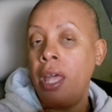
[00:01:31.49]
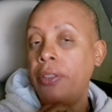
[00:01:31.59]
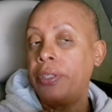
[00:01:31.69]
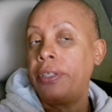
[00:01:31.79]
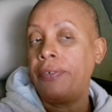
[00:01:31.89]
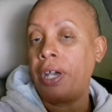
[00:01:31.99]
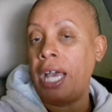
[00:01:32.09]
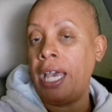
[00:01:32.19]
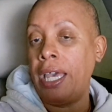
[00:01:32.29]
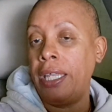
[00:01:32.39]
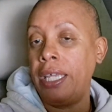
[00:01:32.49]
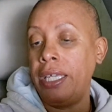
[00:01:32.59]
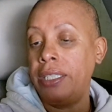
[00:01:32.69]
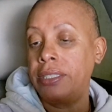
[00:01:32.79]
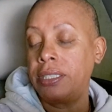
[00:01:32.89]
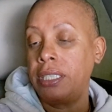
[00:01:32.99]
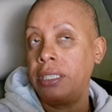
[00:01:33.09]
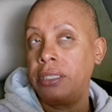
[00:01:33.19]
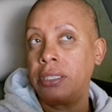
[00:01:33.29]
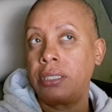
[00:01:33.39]
The divine is
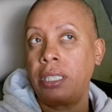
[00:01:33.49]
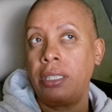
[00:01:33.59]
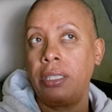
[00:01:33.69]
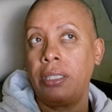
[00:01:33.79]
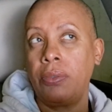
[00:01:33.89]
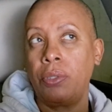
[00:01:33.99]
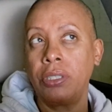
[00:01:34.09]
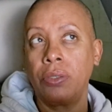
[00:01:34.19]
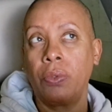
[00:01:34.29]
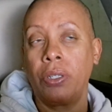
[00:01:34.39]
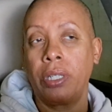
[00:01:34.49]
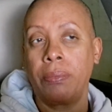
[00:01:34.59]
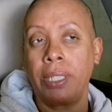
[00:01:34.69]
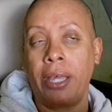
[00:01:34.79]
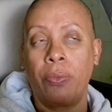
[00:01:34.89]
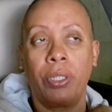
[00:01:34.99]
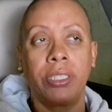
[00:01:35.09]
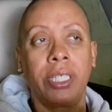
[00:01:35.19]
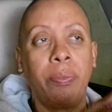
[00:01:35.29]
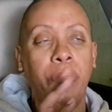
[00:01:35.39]
what's the word? I don't want to
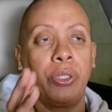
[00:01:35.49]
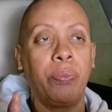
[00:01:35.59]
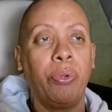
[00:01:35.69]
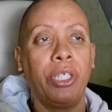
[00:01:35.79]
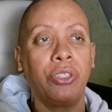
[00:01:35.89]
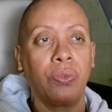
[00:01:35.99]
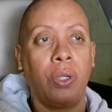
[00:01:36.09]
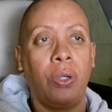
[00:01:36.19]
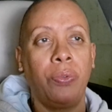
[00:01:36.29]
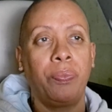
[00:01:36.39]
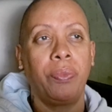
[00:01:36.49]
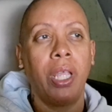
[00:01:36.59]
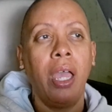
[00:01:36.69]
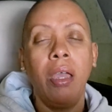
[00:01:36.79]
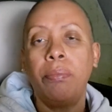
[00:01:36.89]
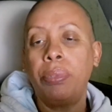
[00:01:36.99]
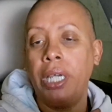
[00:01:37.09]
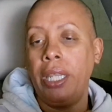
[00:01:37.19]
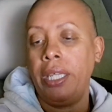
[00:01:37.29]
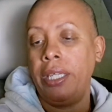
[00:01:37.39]
say putting pressure on,
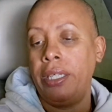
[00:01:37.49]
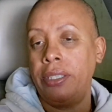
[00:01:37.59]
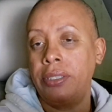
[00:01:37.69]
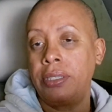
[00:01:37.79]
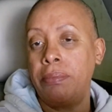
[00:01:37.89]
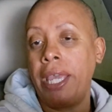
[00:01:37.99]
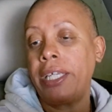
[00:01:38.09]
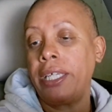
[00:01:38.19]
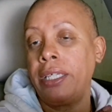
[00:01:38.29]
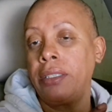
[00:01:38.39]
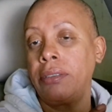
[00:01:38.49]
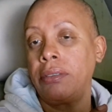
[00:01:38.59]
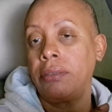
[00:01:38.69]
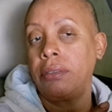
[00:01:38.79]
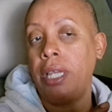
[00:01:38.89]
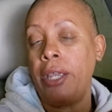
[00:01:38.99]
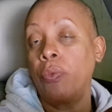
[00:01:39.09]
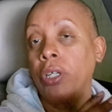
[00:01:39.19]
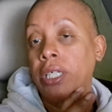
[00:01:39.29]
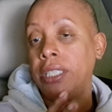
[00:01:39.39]
but is making a
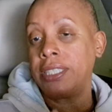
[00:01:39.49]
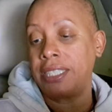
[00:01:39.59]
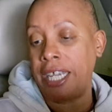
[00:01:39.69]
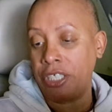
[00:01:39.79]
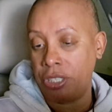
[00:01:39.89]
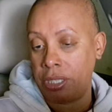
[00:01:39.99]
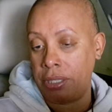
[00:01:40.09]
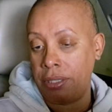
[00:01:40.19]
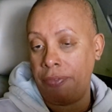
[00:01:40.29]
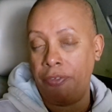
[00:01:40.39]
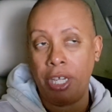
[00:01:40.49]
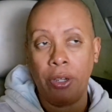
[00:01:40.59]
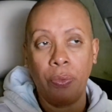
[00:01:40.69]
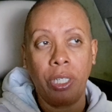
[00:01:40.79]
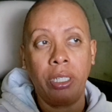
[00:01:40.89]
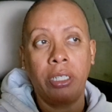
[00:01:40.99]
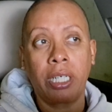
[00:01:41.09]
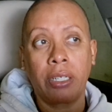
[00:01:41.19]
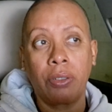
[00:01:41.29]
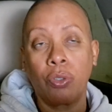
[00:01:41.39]
realization very
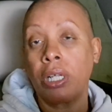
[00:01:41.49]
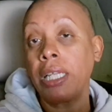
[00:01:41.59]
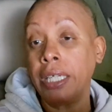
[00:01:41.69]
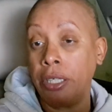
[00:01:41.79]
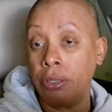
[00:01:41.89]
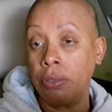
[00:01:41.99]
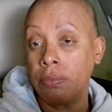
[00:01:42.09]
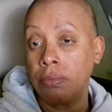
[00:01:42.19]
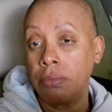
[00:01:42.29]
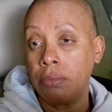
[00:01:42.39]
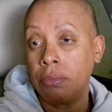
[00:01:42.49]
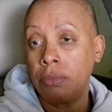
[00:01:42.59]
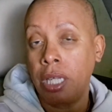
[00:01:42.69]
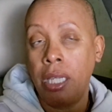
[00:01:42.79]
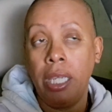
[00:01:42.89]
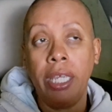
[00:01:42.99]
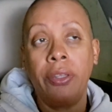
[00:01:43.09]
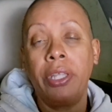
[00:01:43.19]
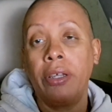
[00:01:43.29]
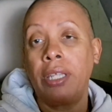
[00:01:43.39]
clear
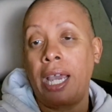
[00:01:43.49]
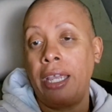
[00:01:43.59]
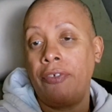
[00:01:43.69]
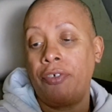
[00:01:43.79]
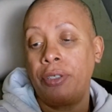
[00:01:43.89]
in their life